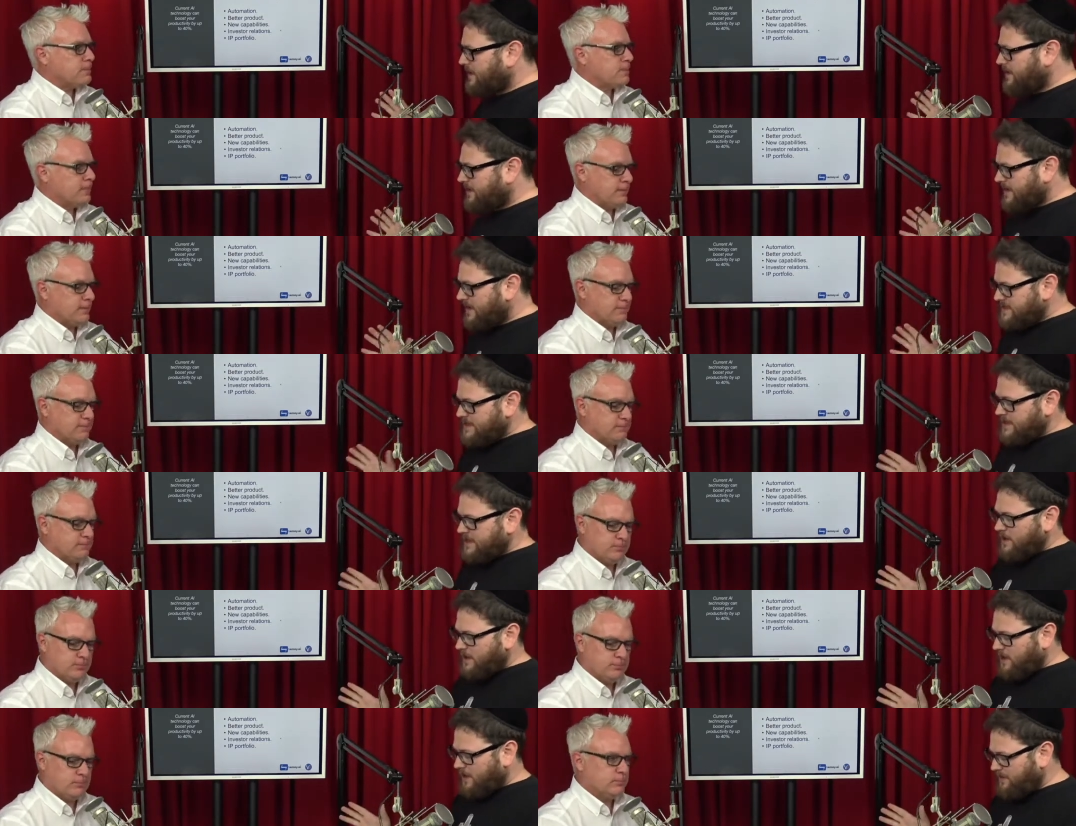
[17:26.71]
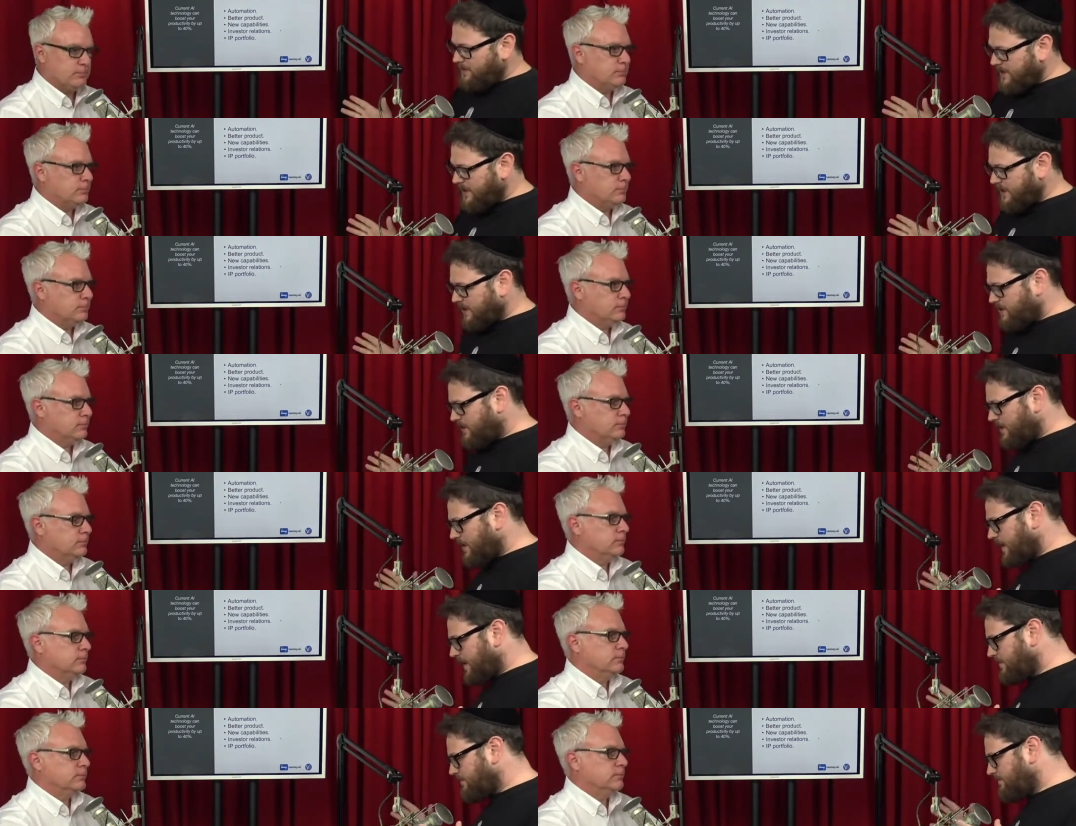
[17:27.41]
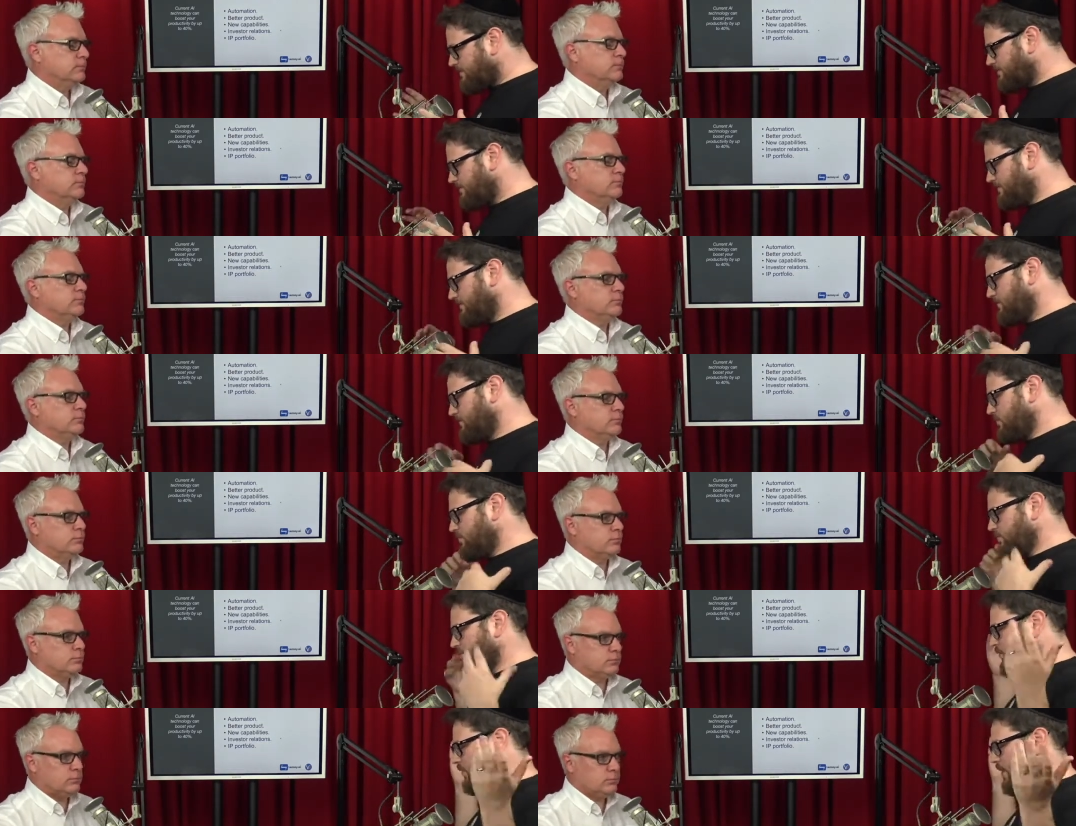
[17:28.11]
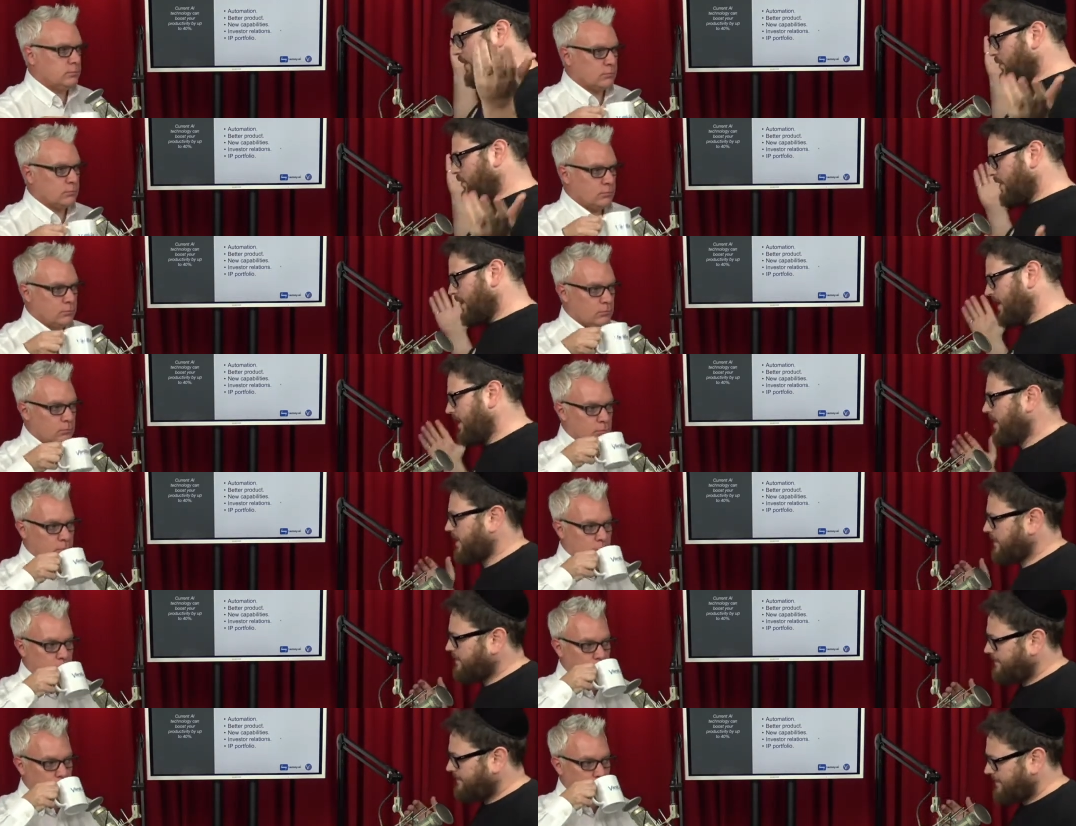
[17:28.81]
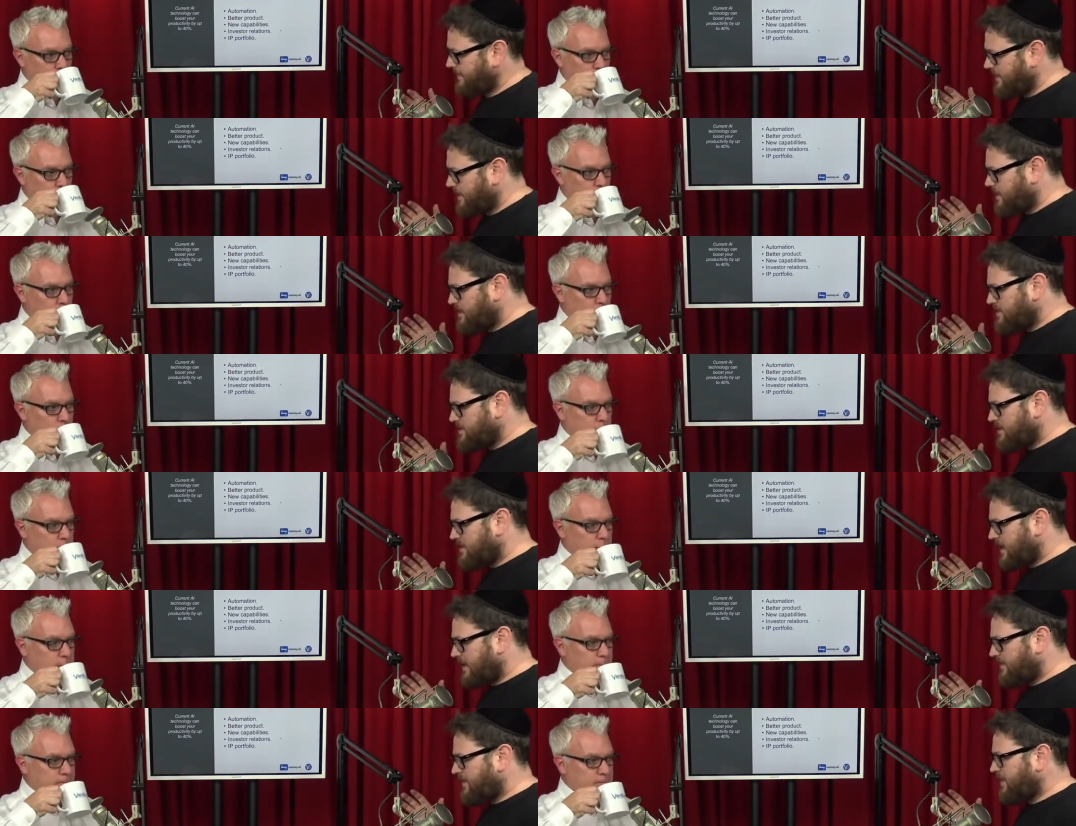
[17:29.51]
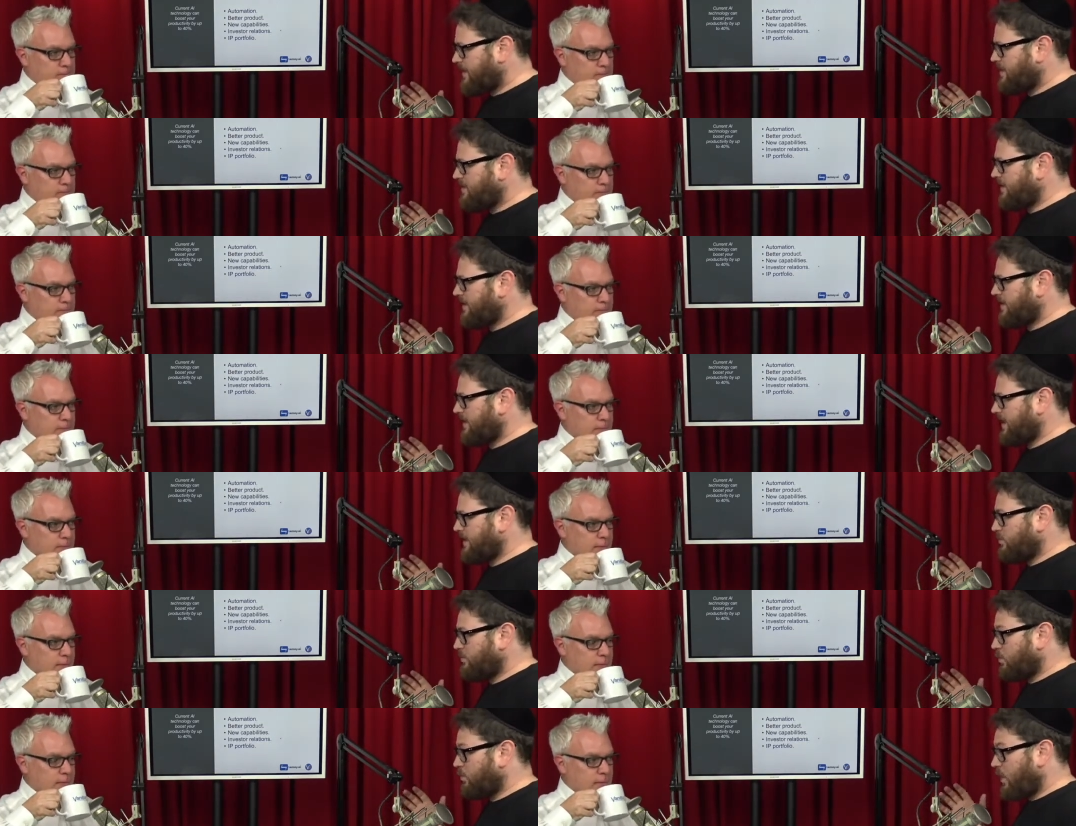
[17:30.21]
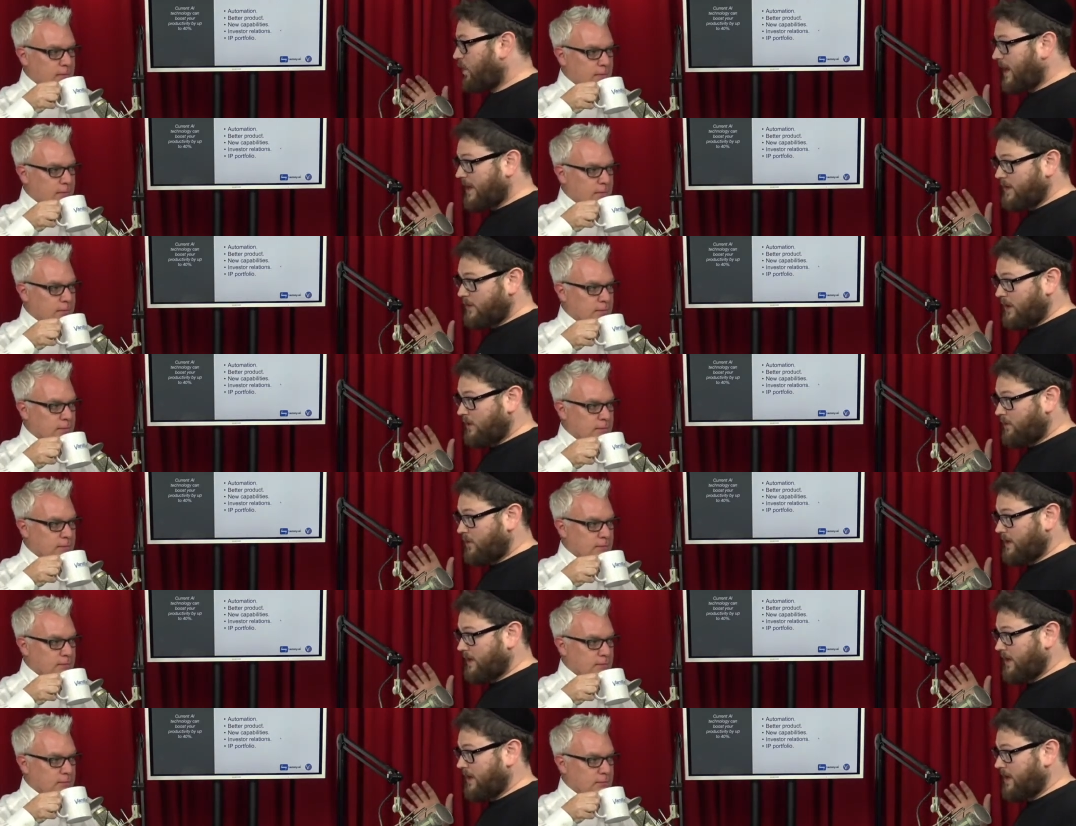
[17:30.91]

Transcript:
Speaker 1: let's say you're a company and you're like, do I want A I? So you got to think about like, why do I want A